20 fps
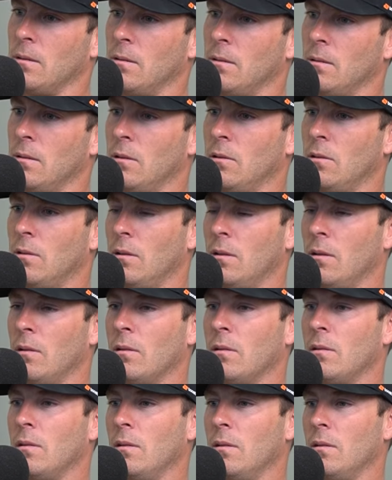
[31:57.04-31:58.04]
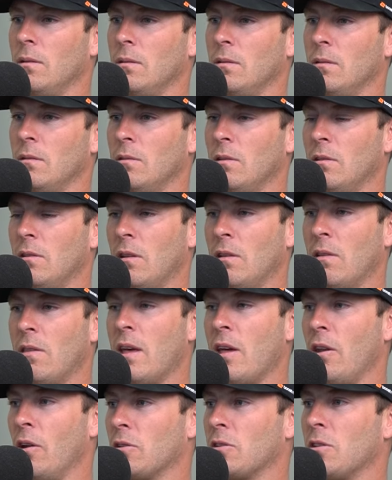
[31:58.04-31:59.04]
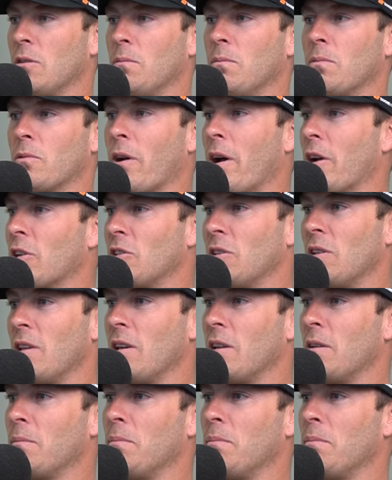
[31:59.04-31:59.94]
you're there not to crash. You're there to